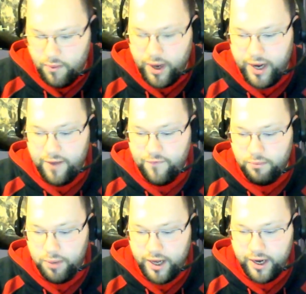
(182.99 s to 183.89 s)
Rated M for
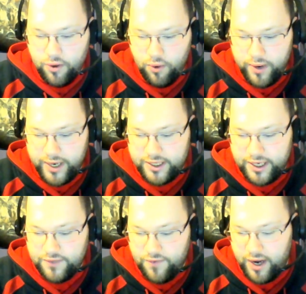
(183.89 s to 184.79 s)
blood and gore,
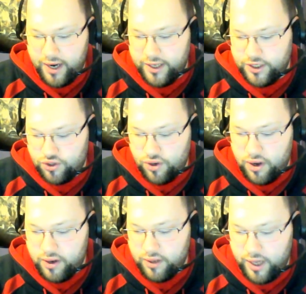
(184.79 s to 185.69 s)
intense violence,
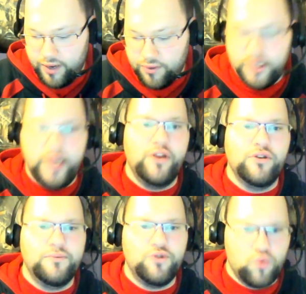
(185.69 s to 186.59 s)
strong language, and
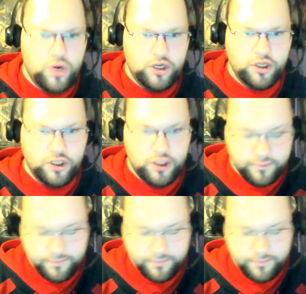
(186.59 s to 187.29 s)
use of drugs.